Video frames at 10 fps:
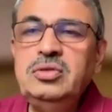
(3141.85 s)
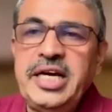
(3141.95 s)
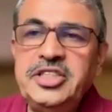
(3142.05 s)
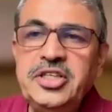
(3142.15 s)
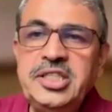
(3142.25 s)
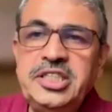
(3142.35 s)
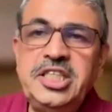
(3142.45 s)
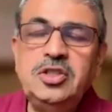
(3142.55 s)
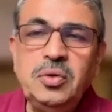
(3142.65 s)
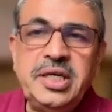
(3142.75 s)
natural
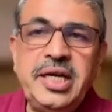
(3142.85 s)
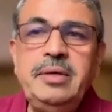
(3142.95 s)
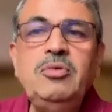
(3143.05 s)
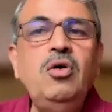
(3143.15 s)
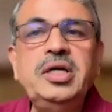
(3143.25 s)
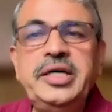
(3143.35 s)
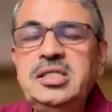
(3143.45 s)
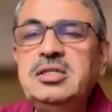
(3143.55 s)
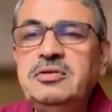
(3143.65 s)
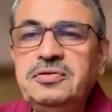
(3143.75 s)
change over time, all
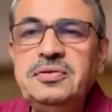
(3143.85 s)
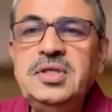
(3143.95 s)
kinds of